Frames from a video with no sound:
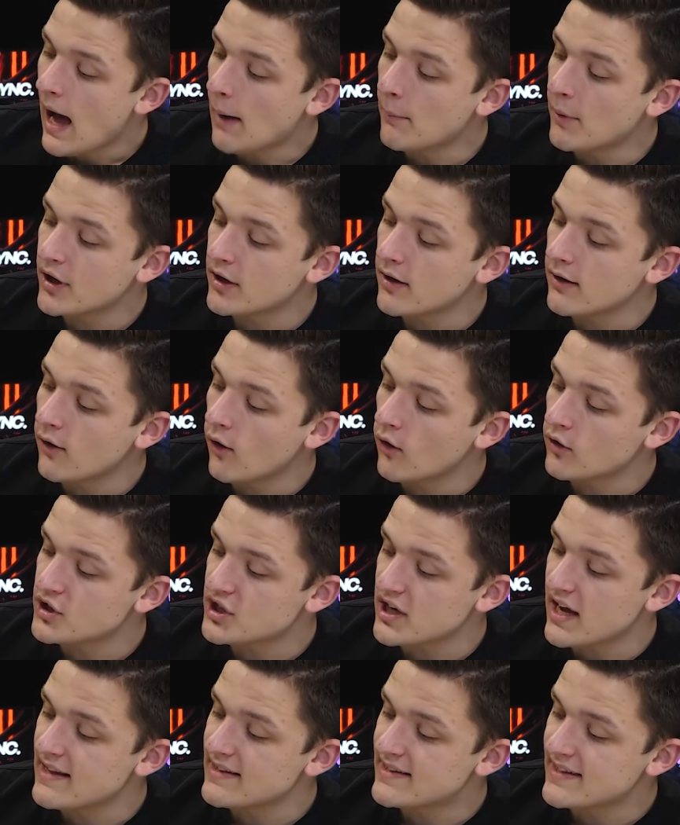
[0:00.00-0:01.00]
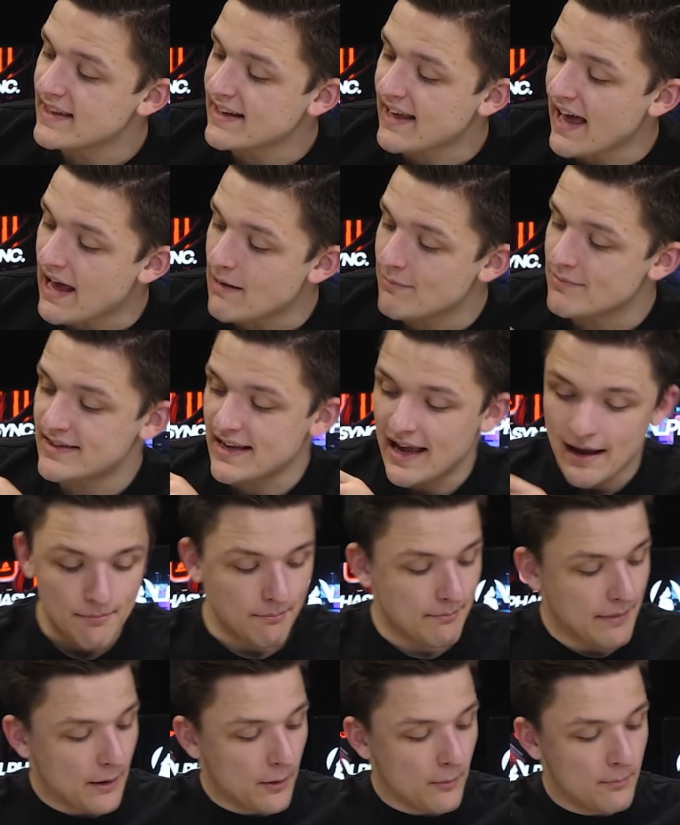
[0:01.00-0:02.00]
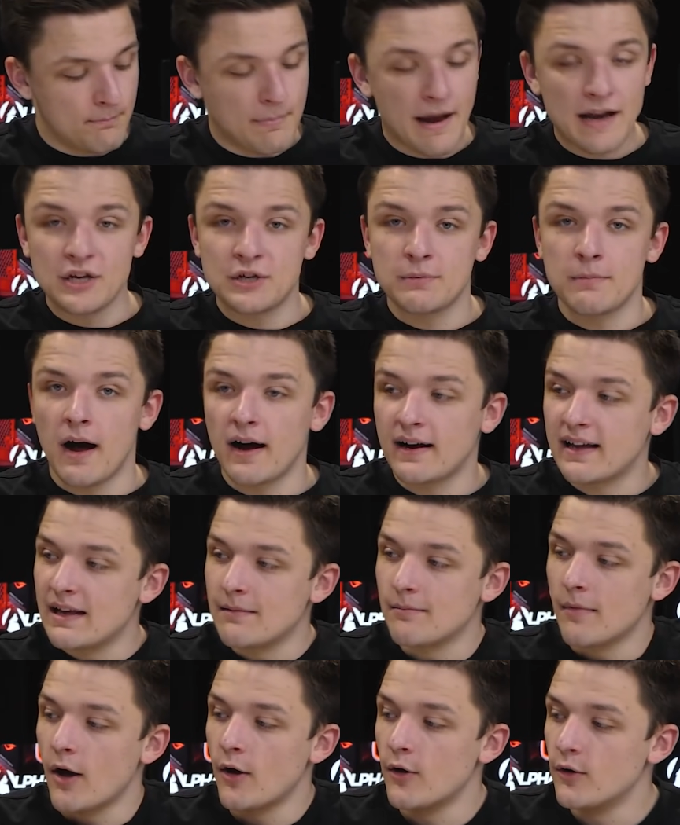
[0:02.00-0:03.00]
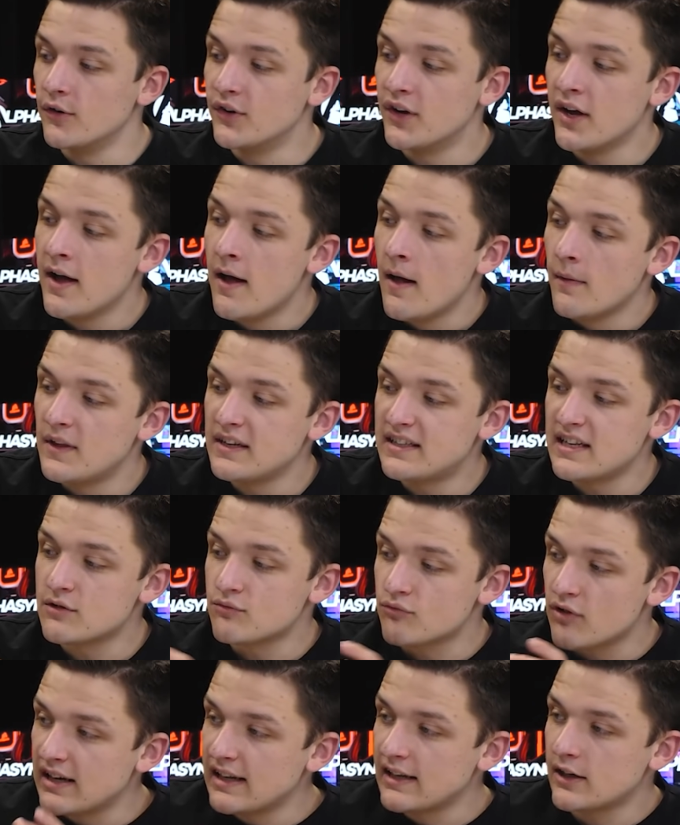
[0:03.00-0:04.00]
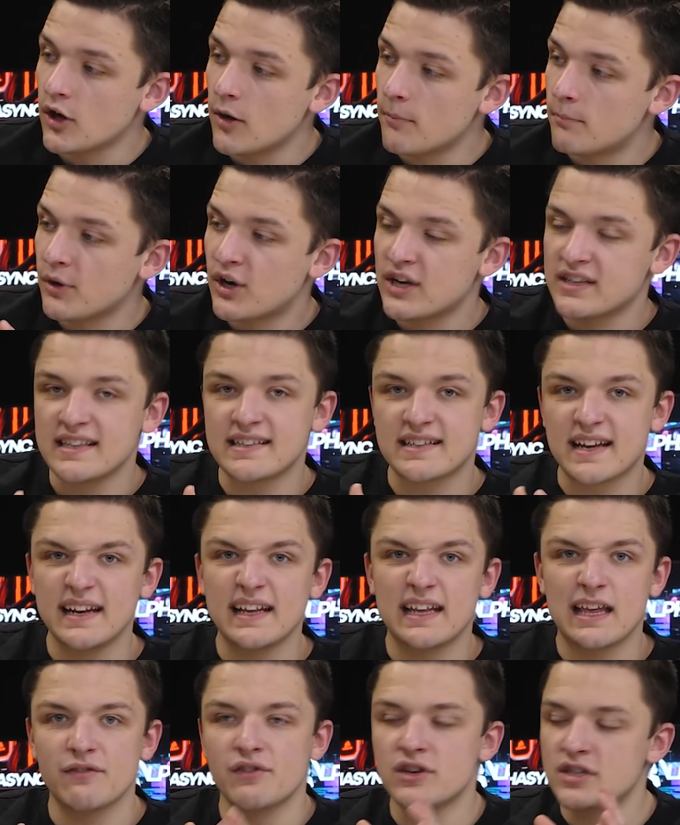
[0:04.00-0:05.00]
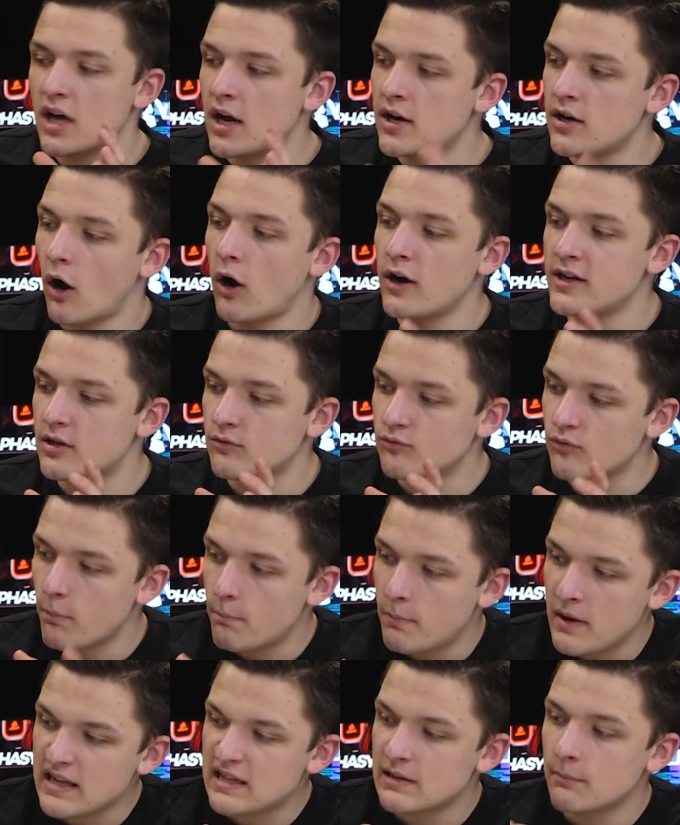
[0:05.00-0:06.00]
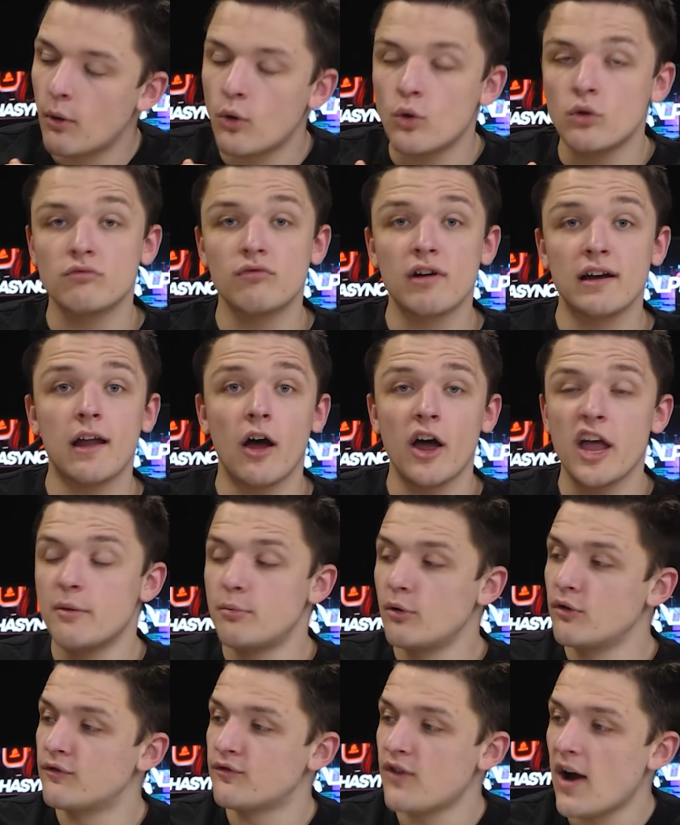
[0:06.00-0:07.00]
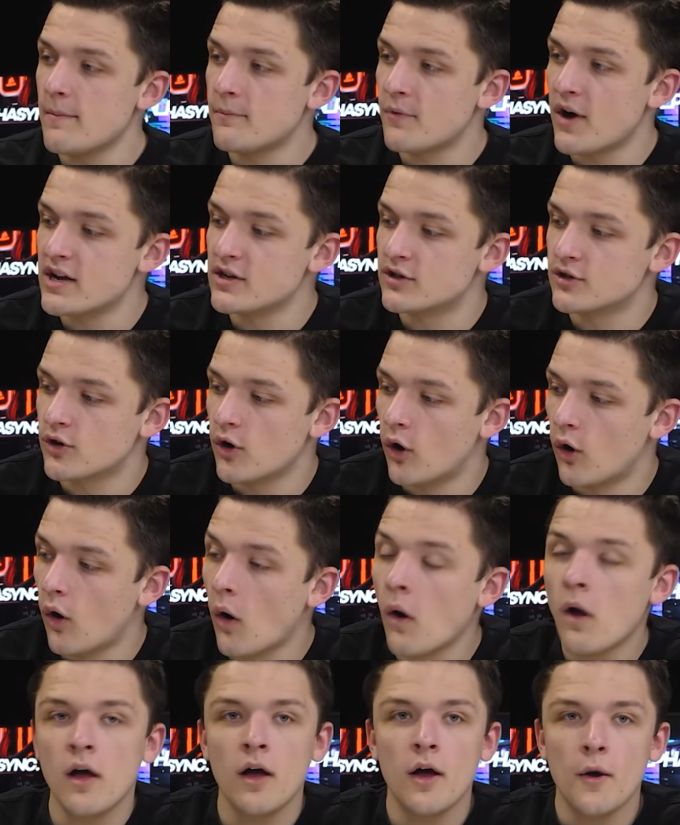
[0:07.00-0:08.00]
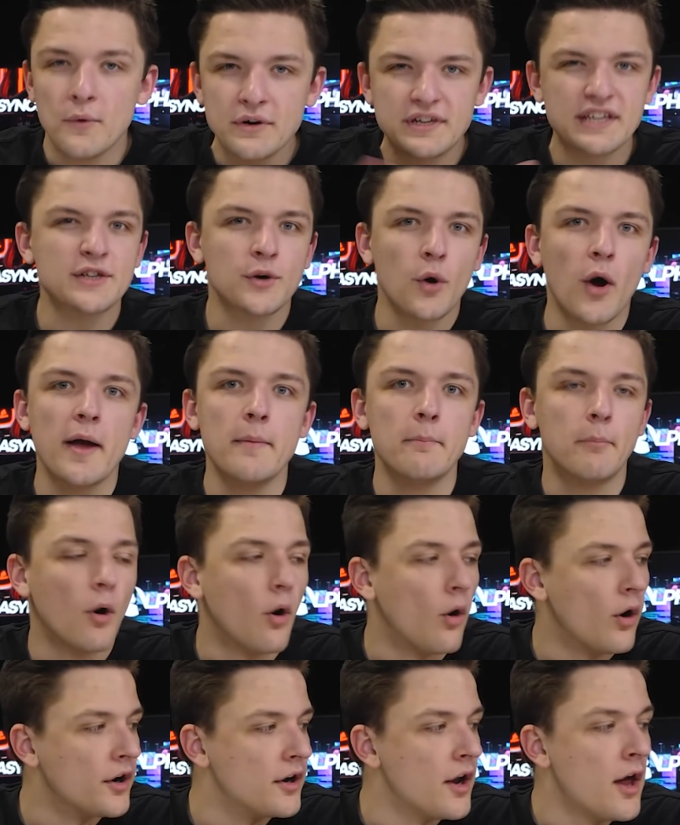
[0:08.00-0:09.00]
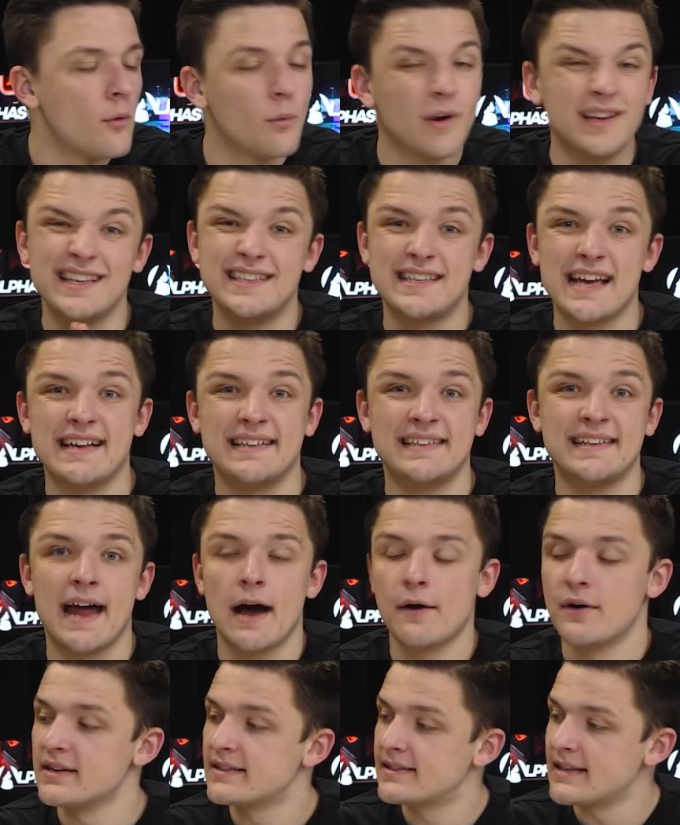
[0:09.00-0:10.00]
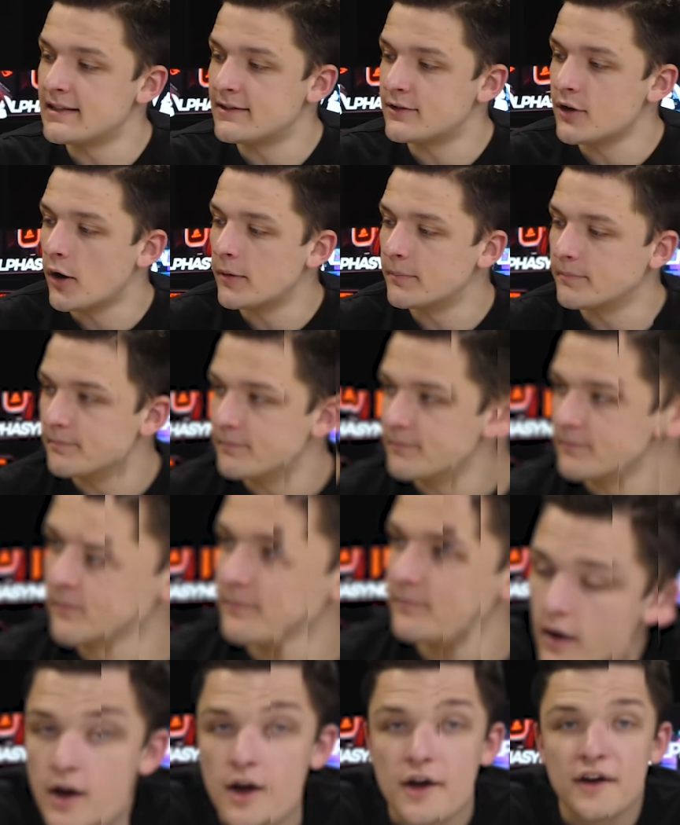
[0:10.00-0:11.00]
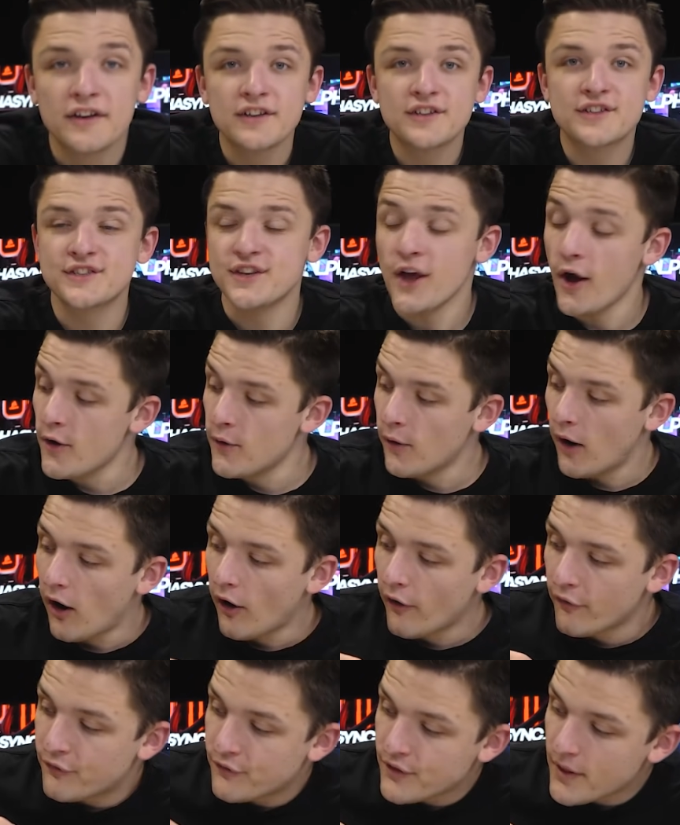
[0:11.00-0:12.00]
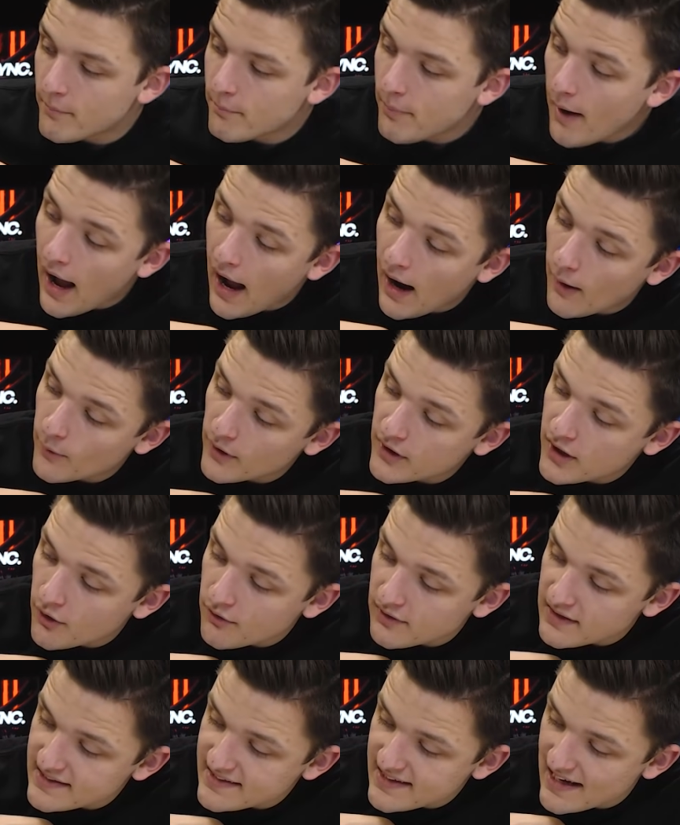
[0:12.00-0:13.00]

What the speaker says: and we're going to launch into the game's inbuilt benchmarking mode. This is really good because it's going to give us a nice, repeatable, reliable frame rate score, which is quite important when you're testing out a system. So off the bat, we're currently